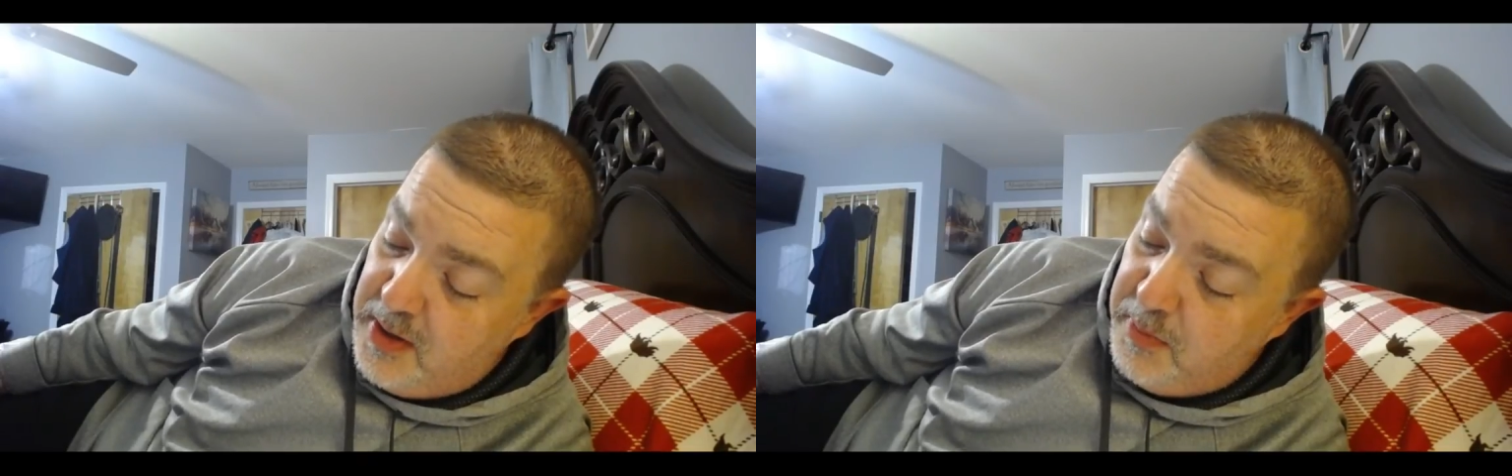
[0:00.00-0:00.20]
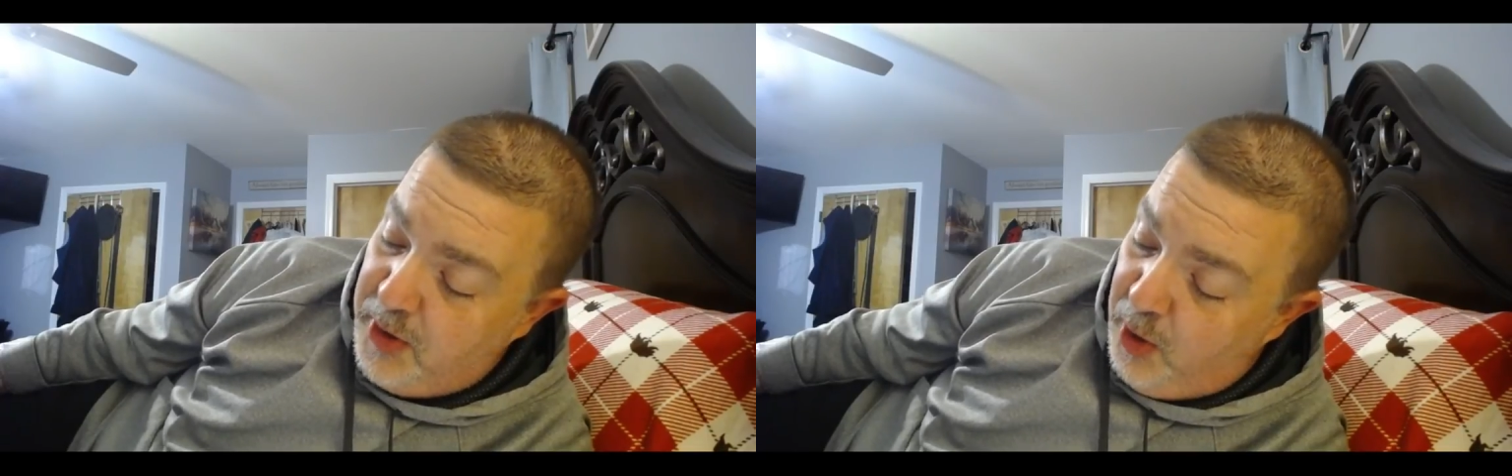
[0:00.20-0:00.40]

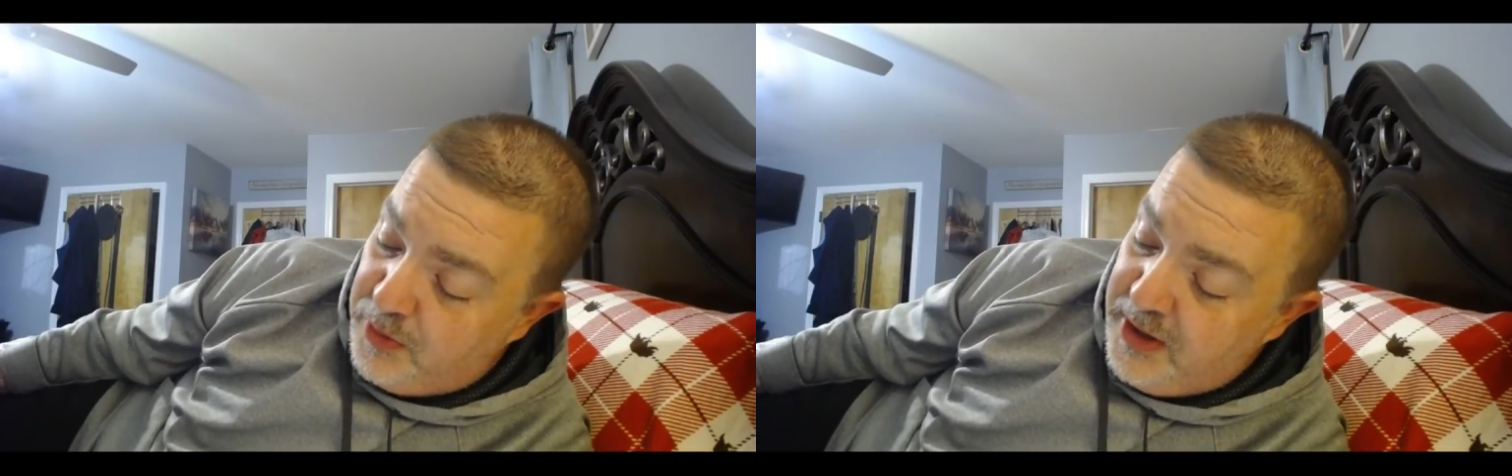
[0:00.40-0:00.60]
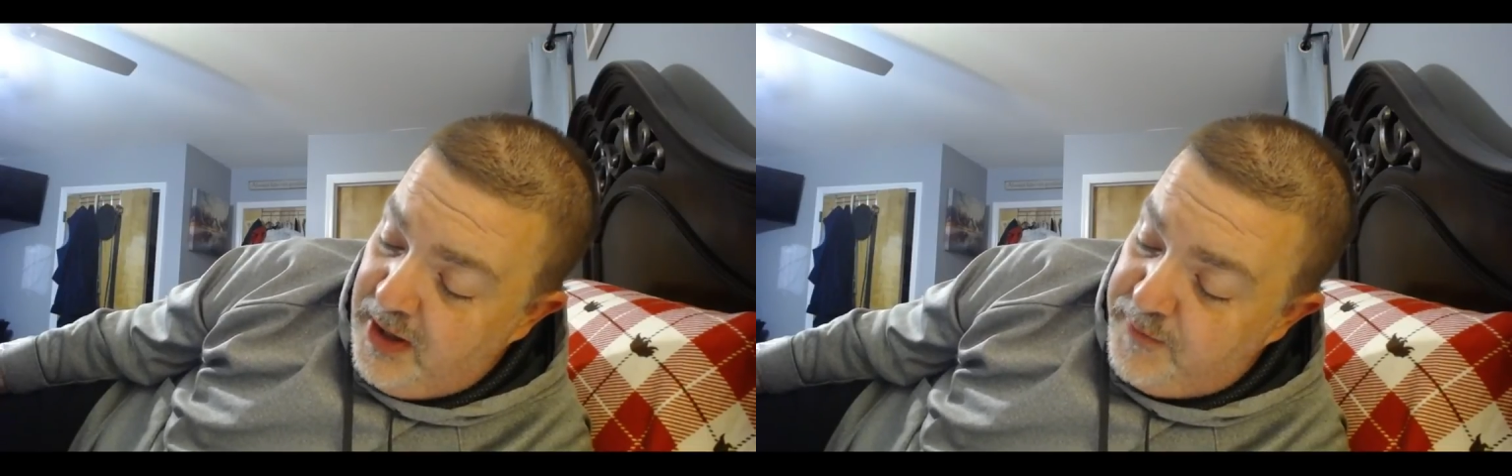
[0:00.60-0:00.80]
but
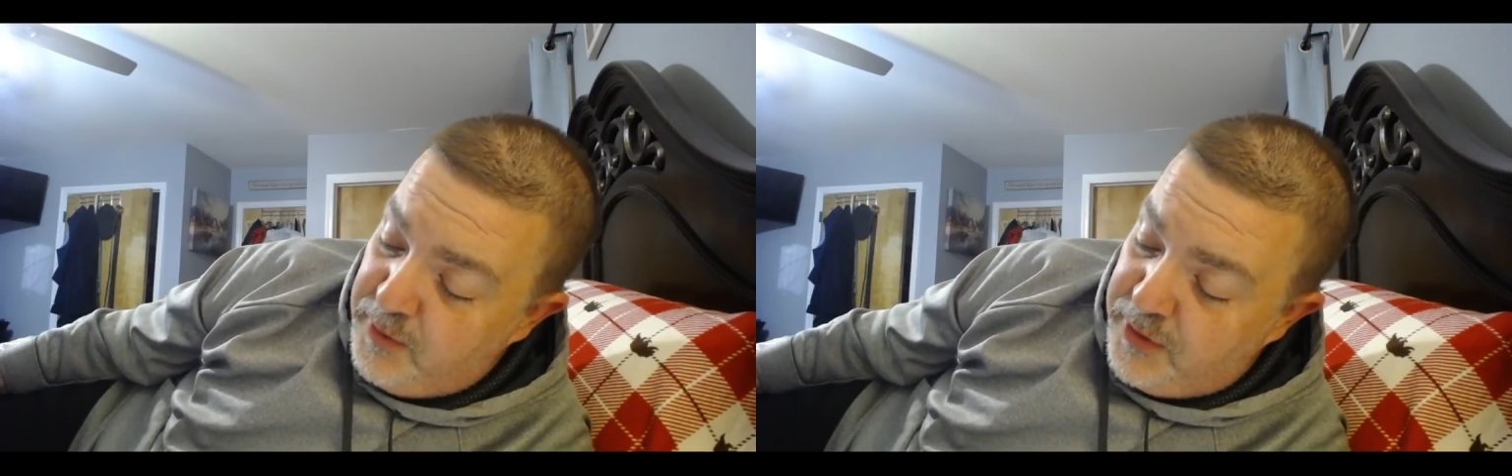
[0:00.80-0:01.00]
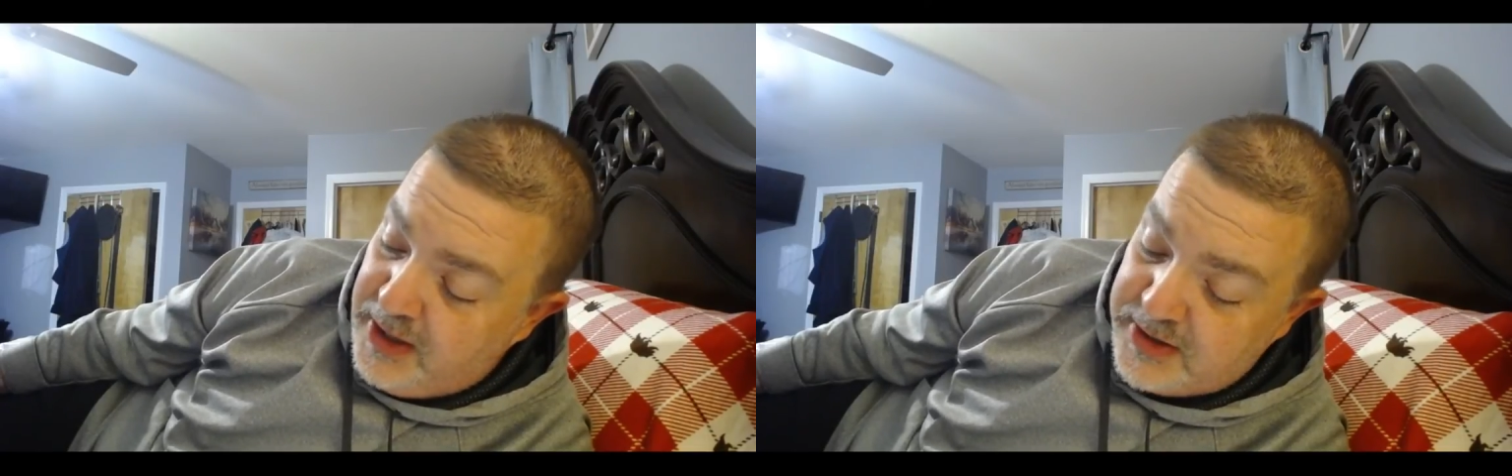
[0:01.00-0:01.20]
only if you
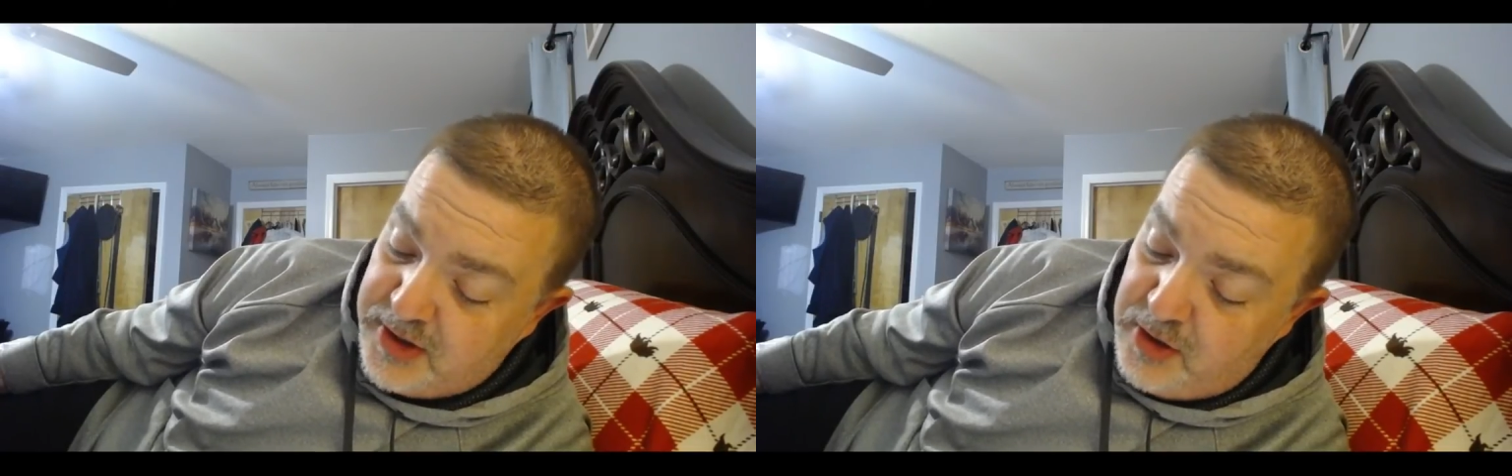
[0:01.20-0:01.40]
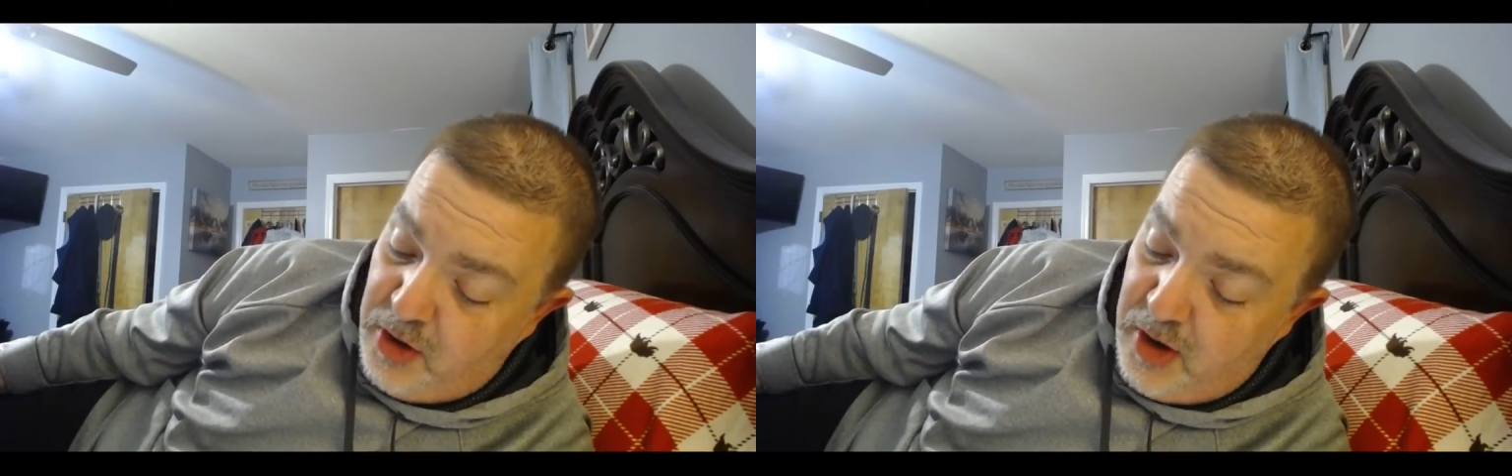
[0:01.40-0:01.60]
think it's a
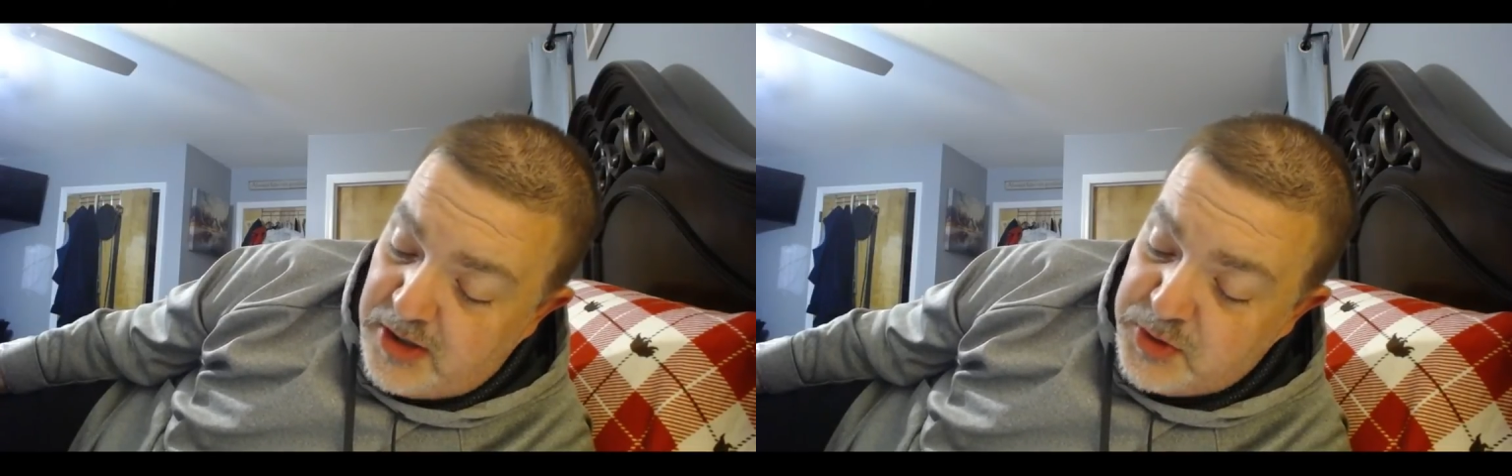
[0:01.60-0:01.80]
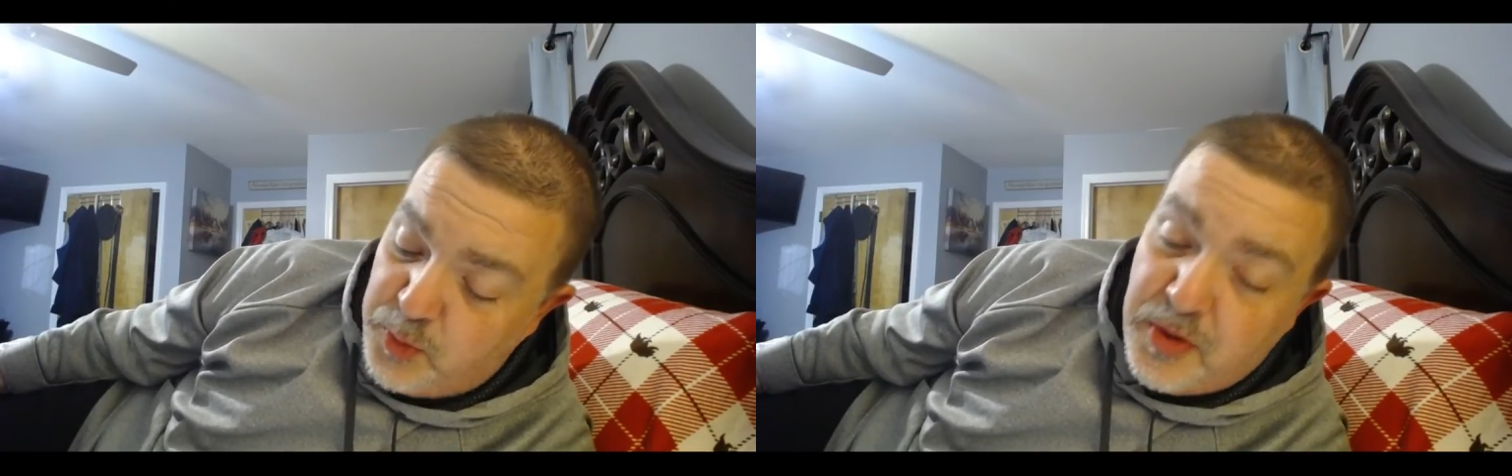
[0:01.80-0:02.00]

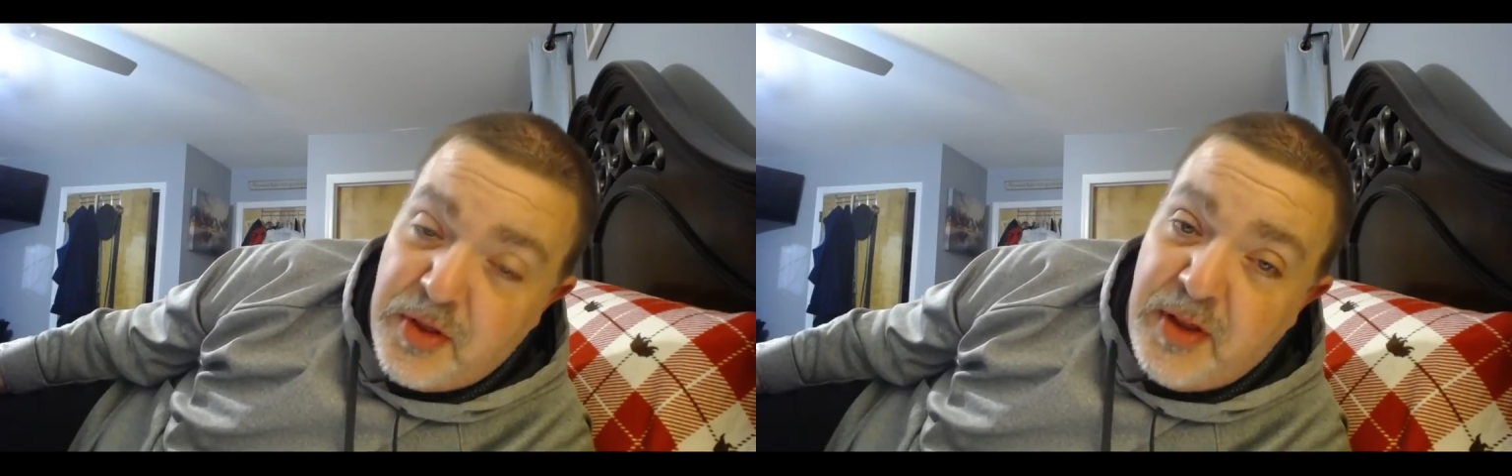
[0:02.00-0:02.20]
cause worth